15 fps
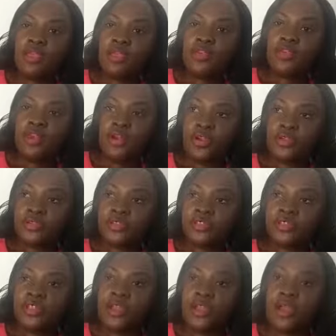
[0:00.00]

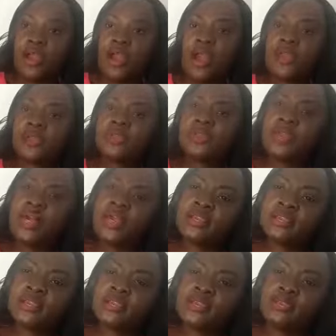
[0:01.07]
nurse, I would like
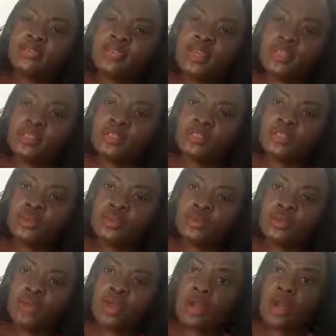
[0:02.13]
to speak to
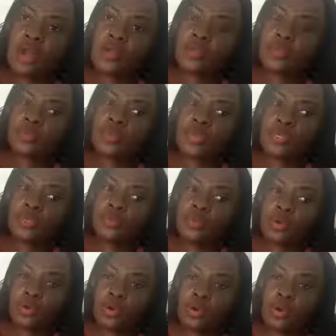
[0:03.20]
our
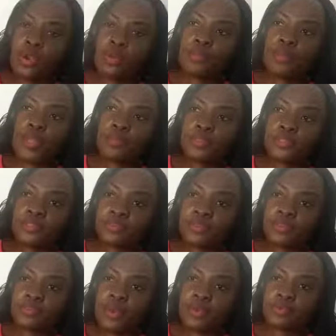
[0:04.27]
people, members of the
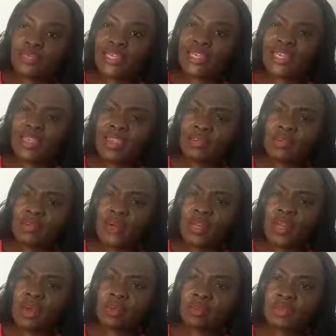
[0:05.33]
public, everyone
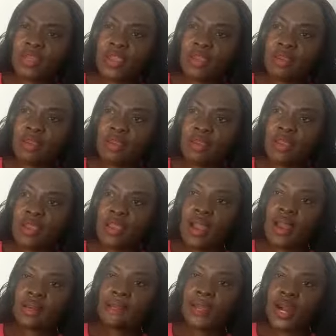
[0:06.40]
out there,
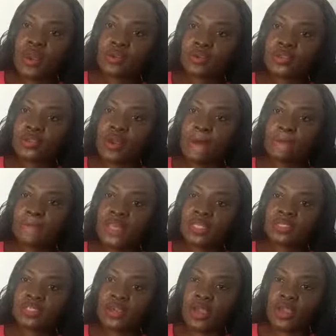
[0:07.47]
about
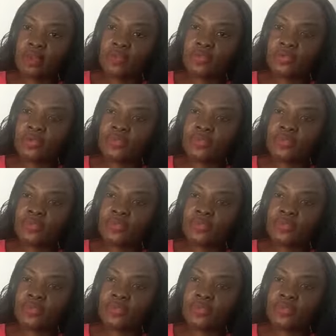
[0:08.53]
mental health.